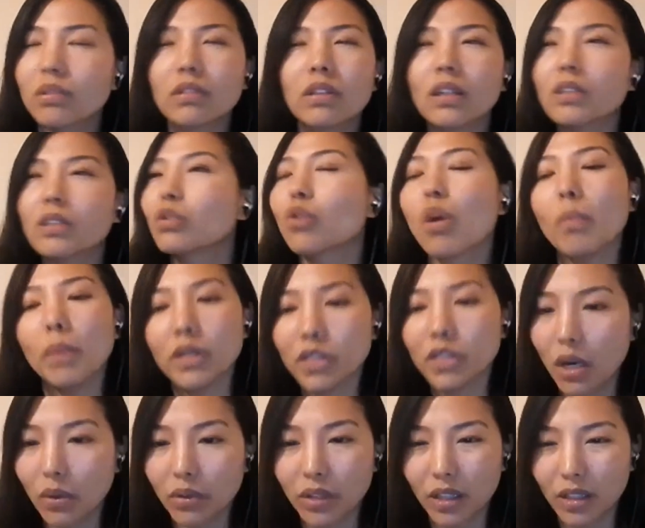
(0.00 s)
there's so much
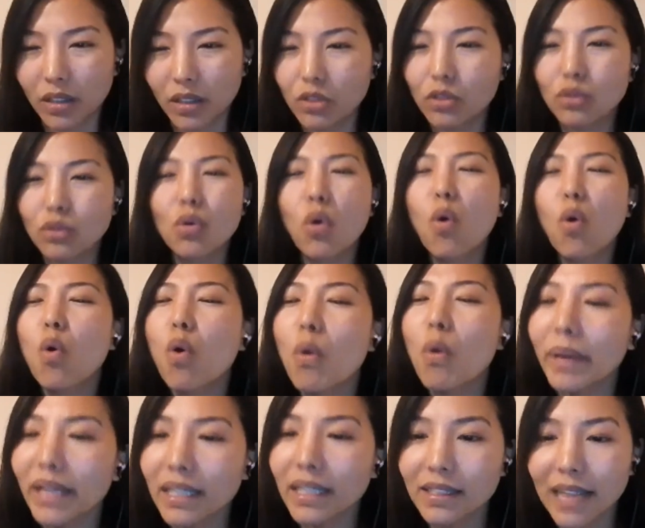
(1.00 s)
out there. There's so
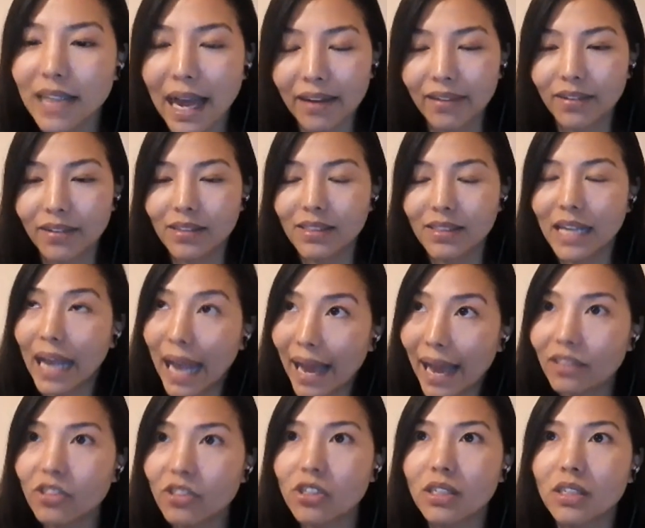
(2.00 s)
many standards. I
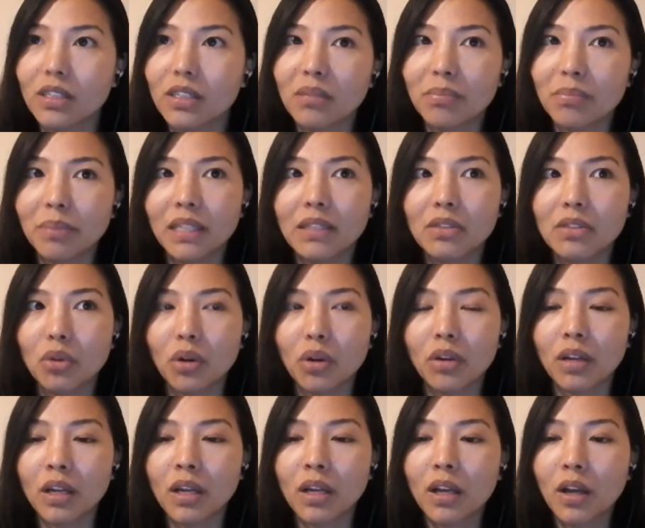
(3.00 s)
actually did a piece
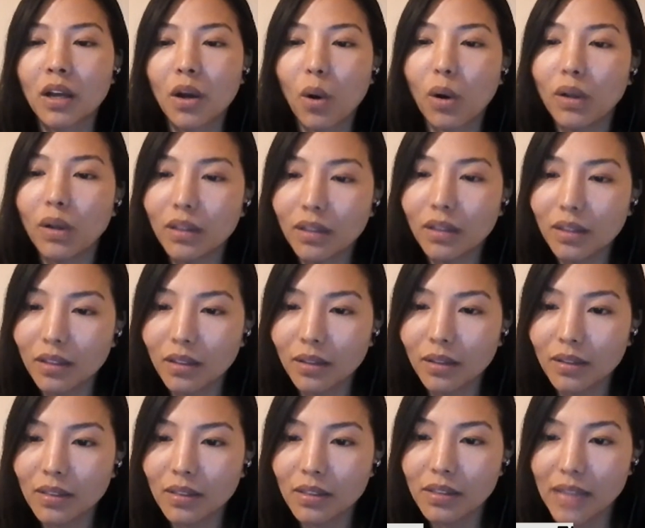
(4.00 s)
on all
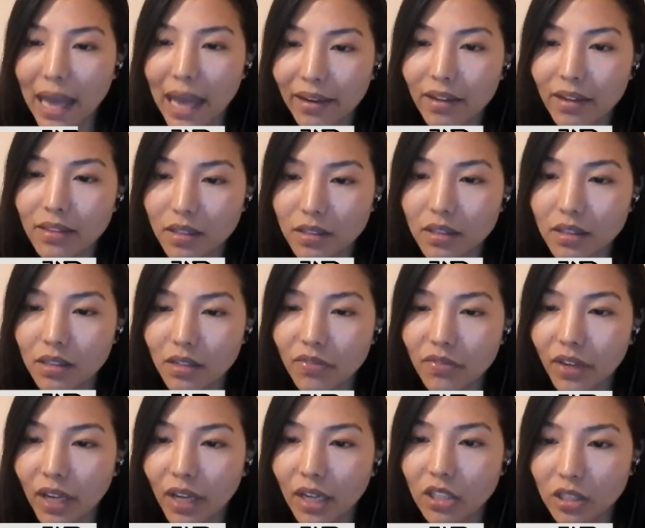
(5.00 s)
the standards and
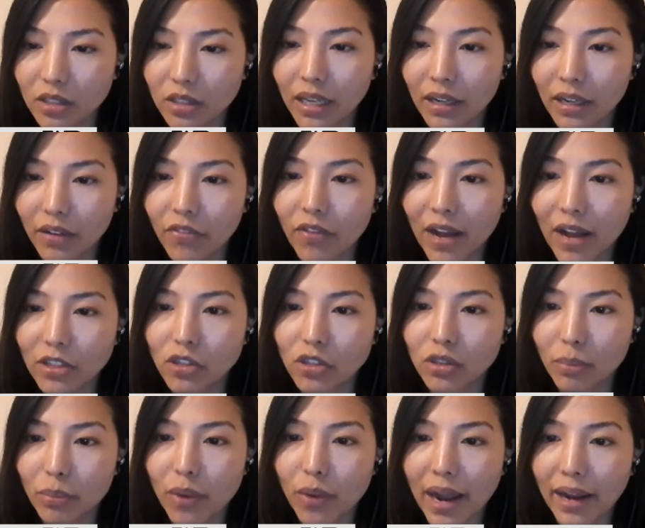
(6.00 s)
certifications that a
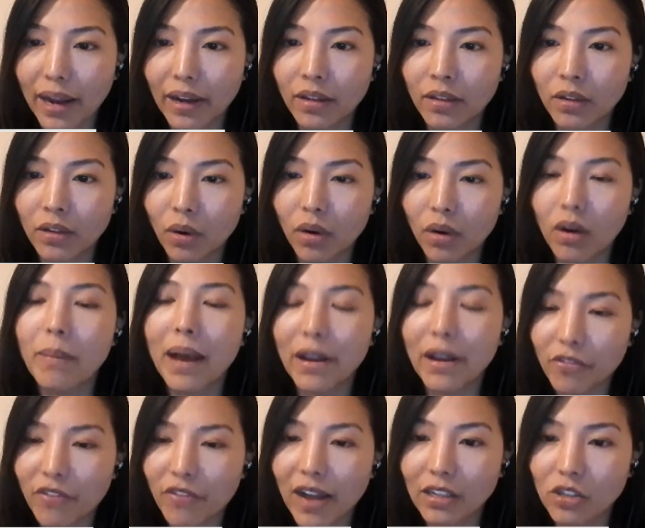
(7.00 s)
fashion brand or a
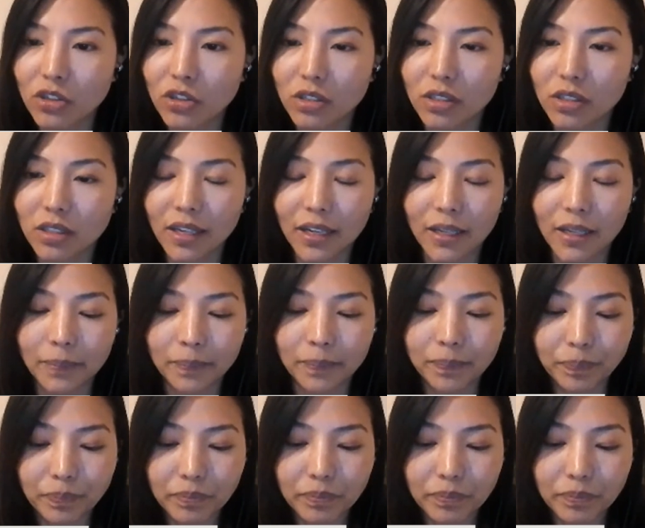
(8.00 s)
manufacturer can